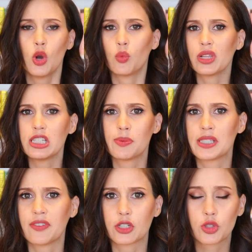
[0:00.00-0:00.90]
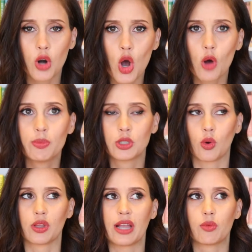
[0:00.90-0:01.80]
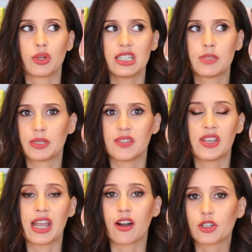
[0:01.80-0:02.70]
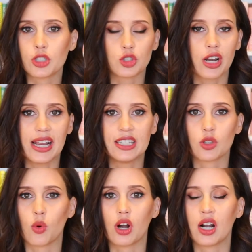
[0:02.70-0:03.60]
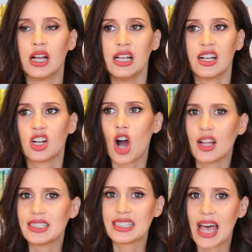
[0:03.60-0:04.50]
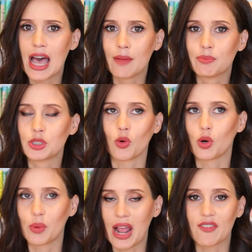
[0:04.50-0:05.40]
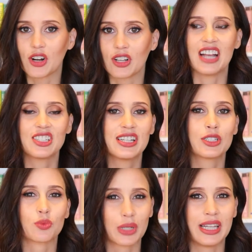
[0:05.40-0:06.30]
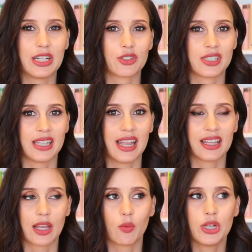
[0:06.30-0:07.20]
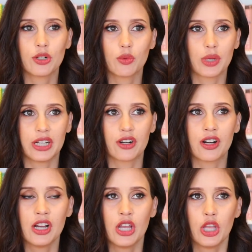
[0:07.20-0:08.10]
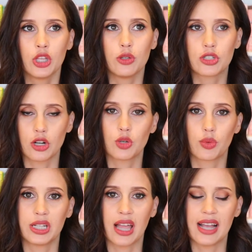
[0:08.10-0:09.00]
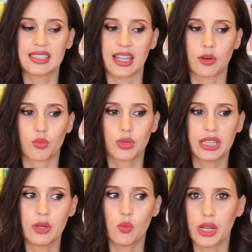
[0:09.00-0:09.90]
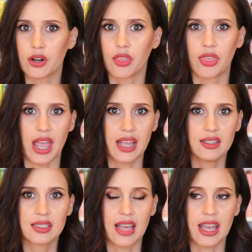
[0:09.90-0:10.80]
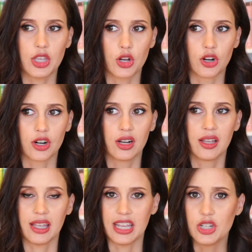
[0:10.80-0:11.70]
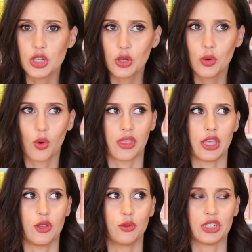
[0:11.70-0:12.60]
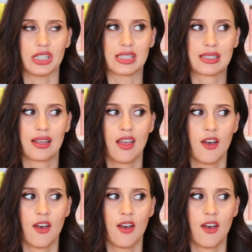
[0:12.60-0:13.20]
really specific tropes or like really specific character traits or concepts or whatever. I just think it's really interesting. Like when you're a reader, you start to realize like really weird things that you're into or that you just